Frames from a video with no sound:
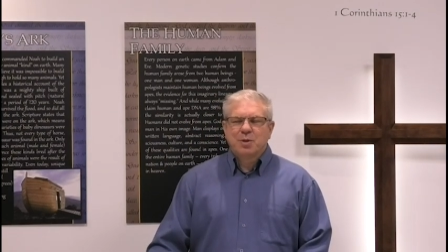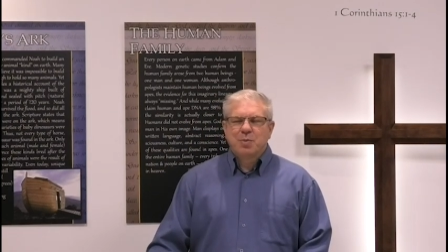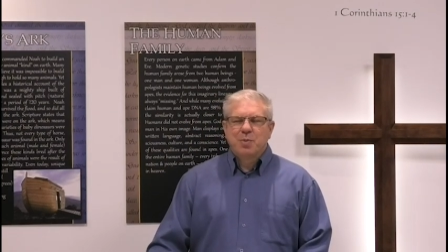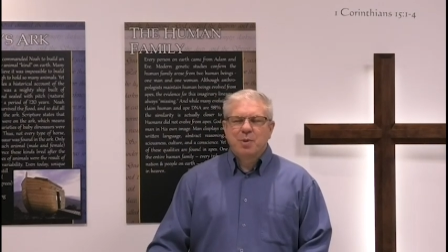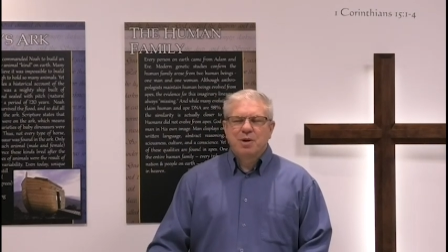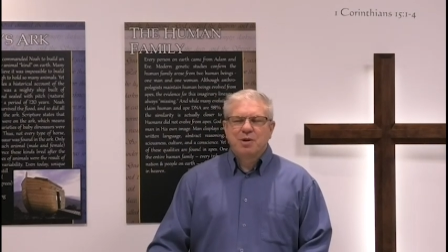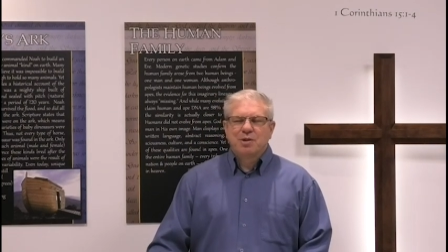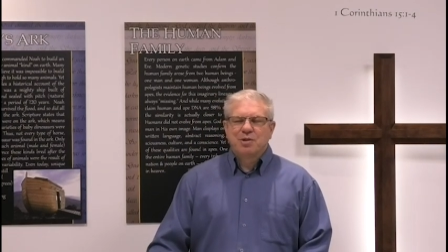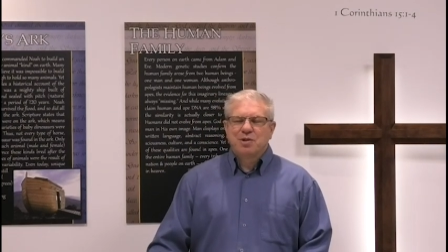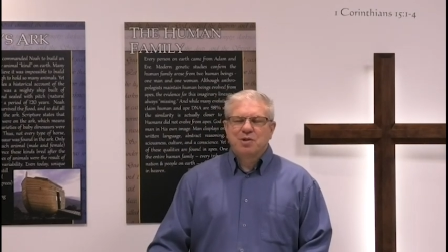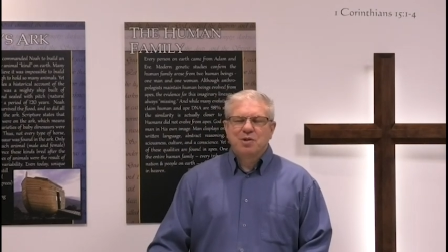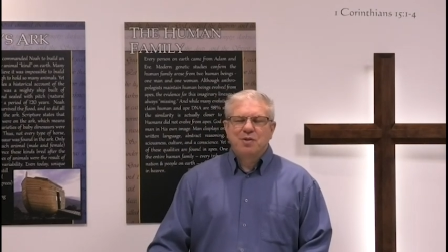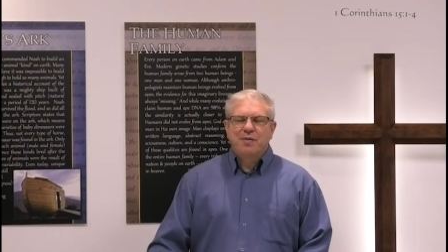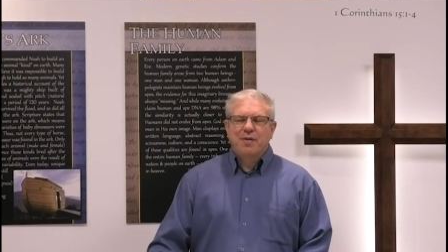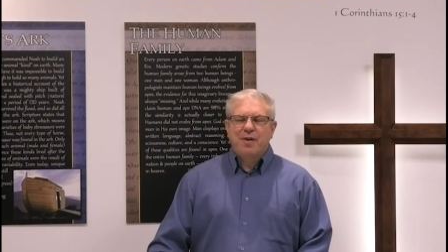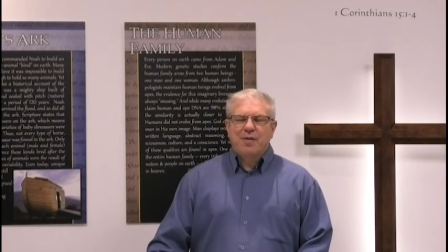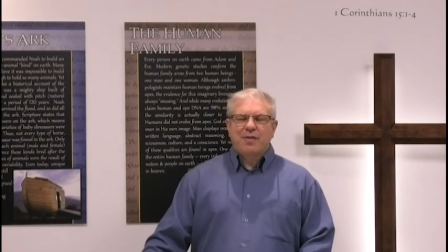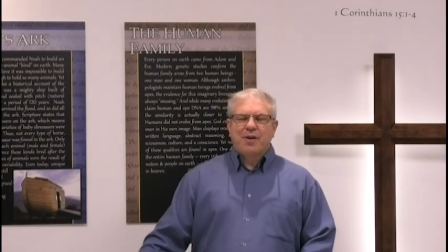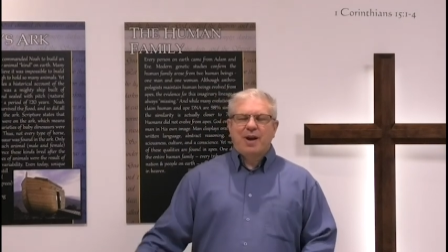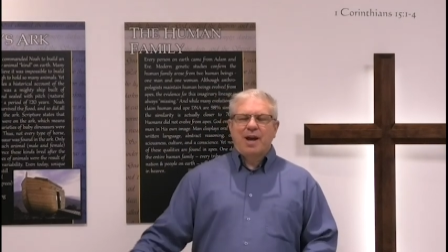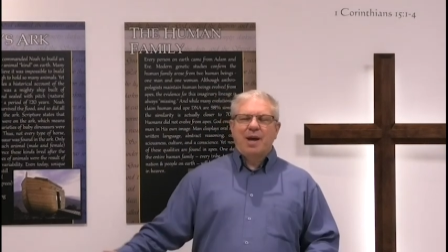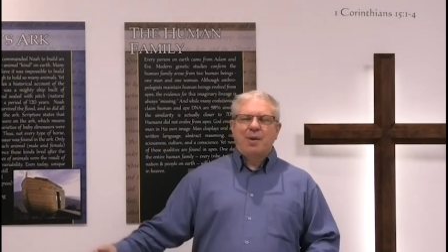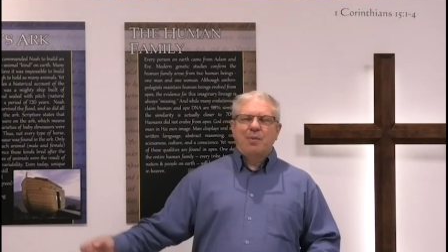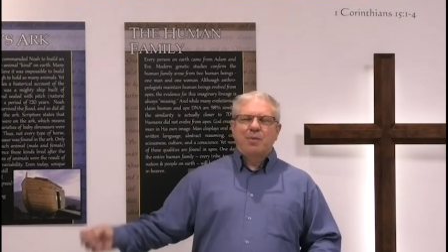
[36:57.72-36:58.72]
experience you've
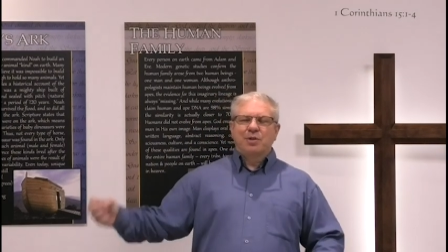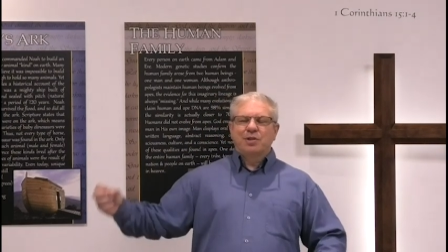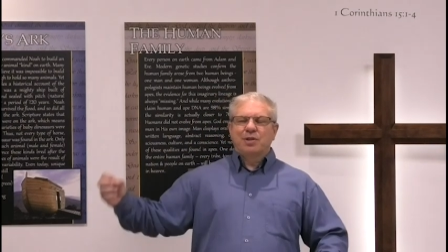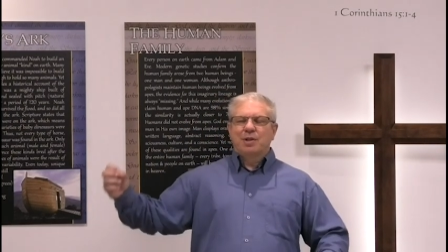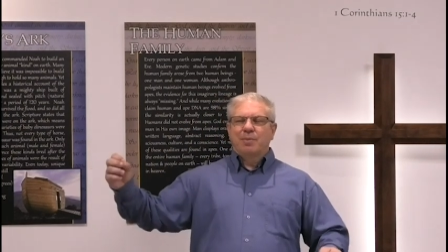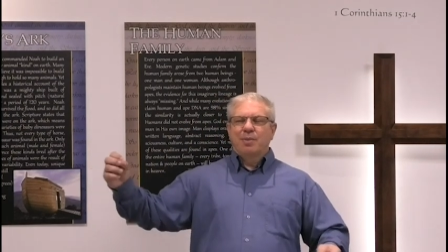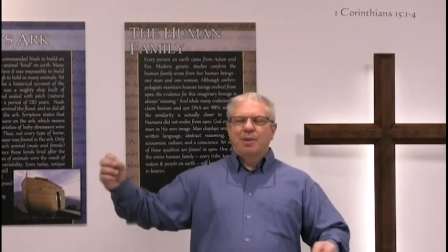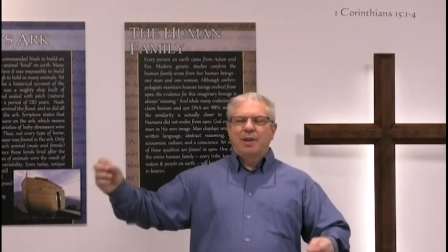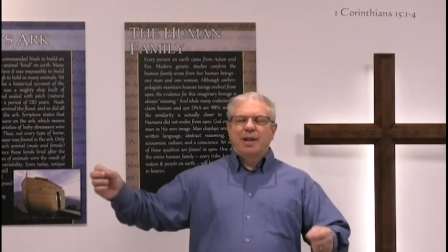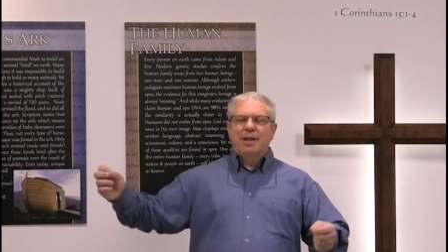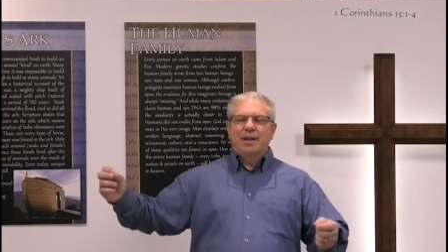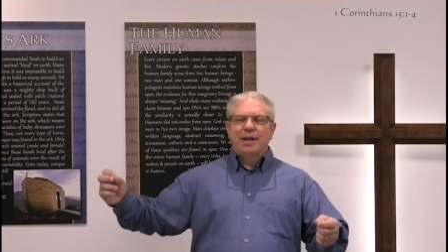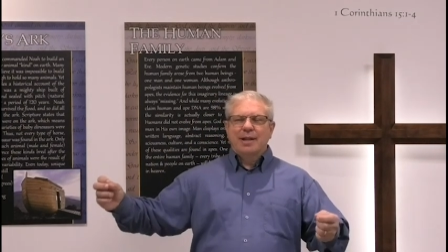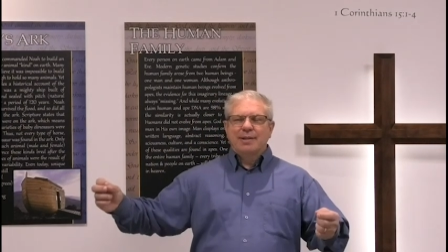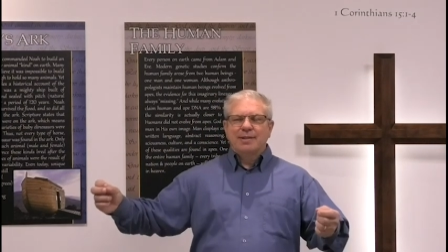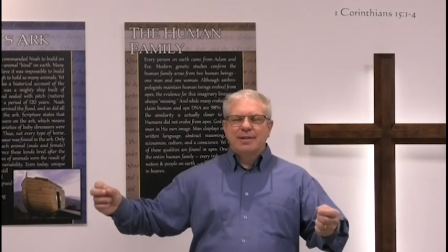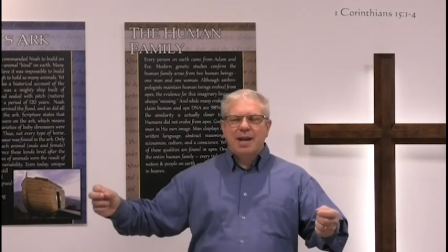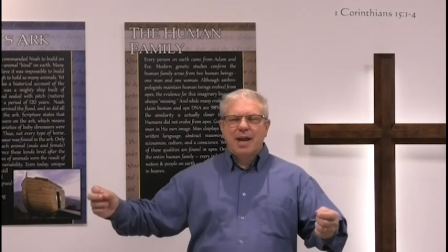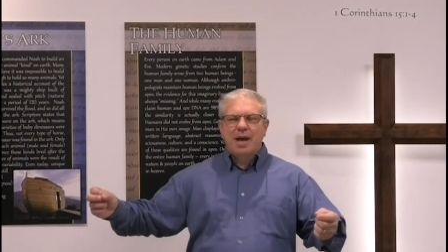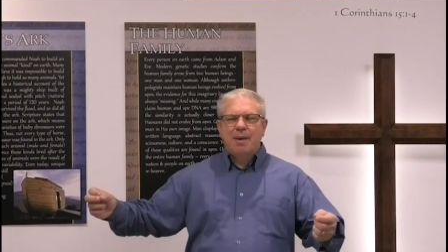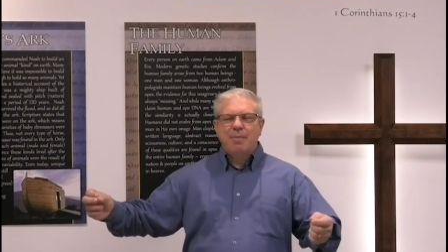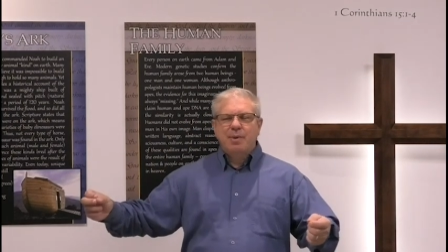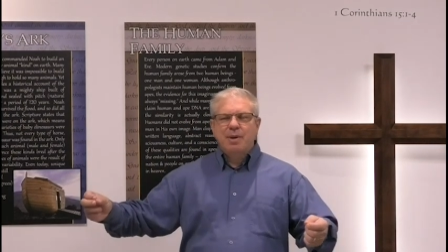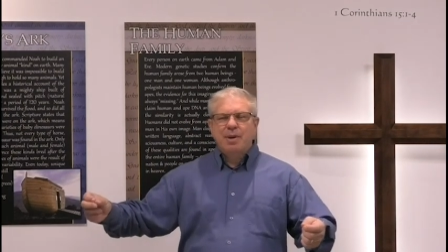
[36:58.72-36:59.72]
ever had where something like that's
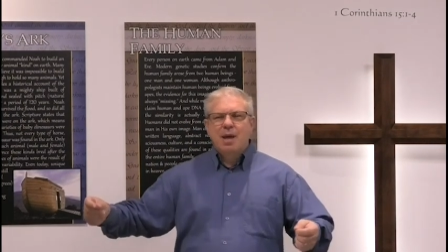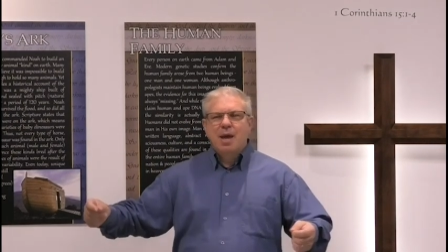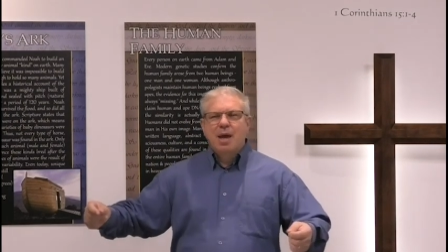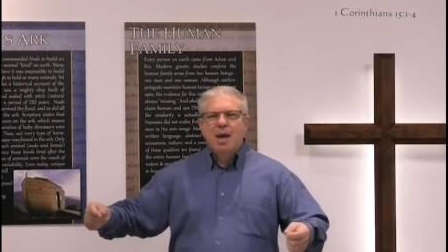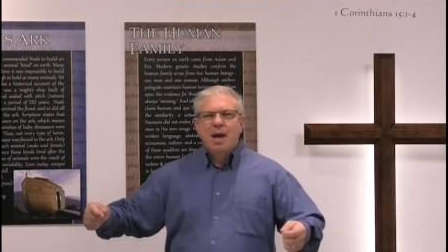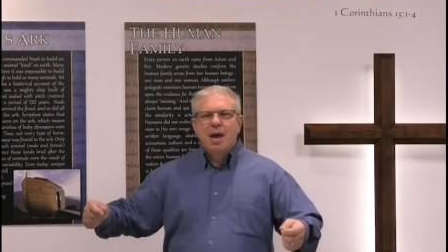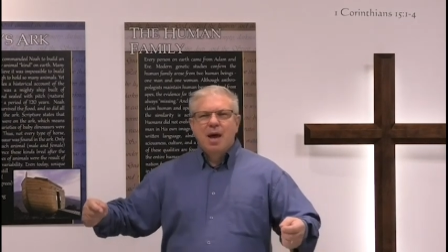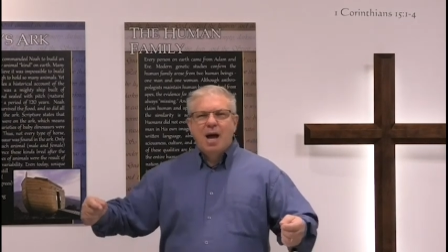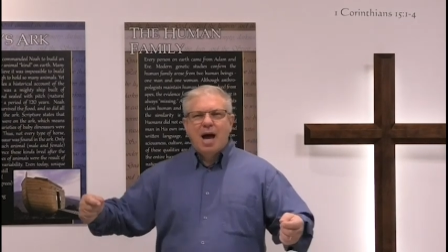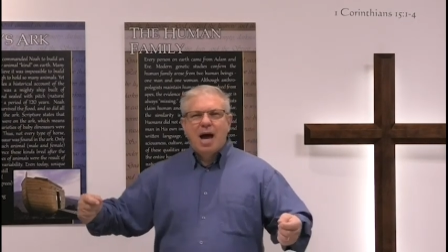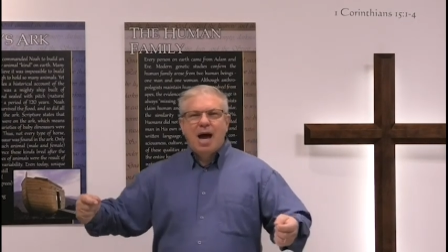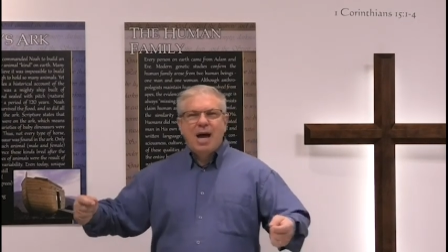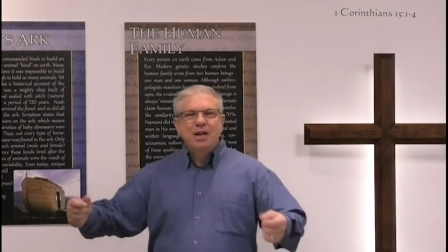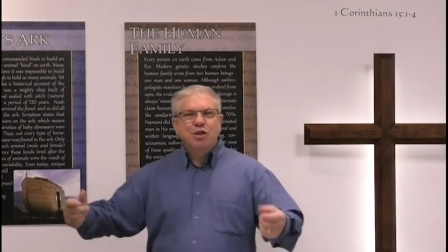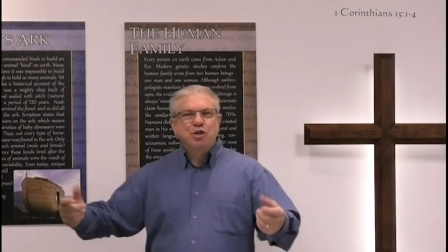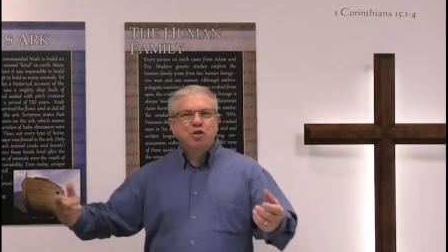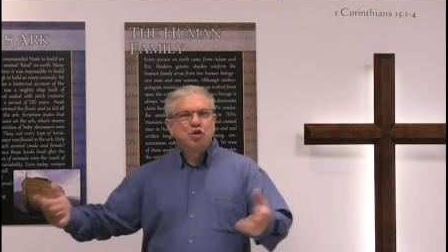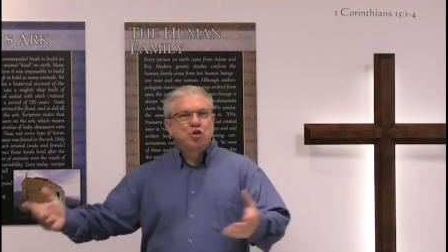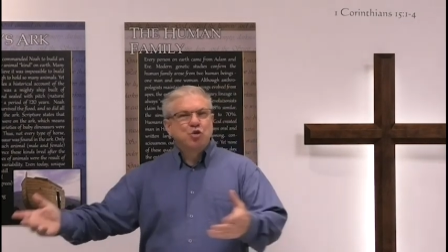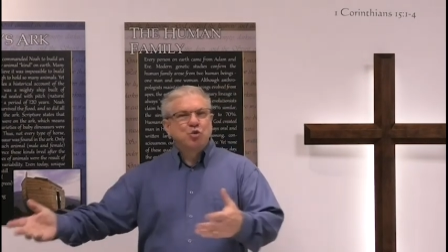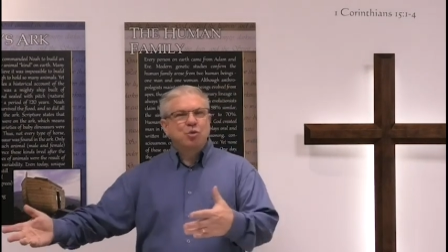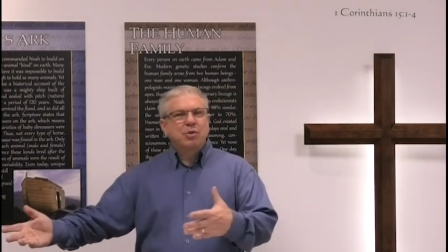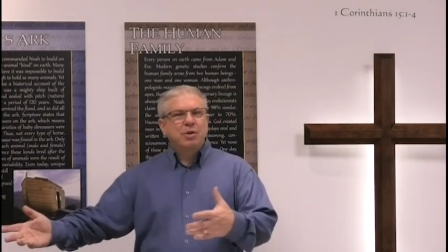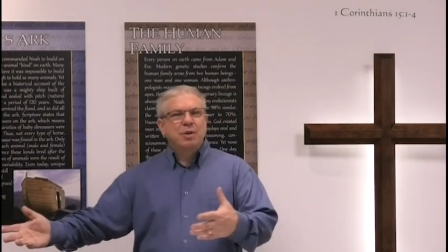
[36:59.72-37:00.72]
happened. I
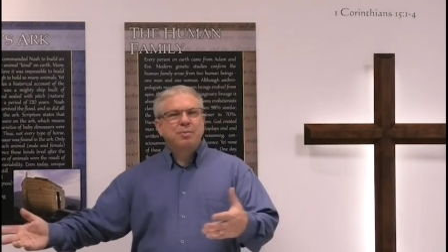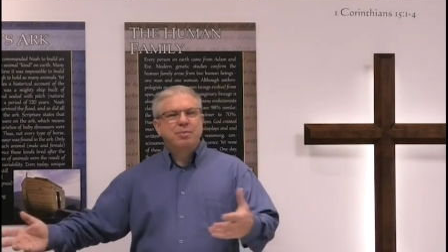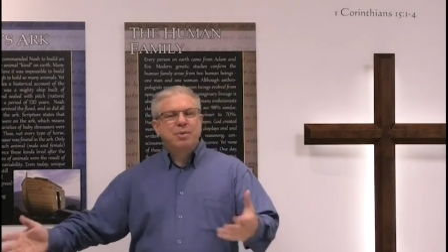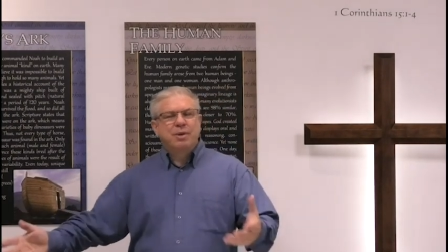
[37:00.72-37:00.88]
truly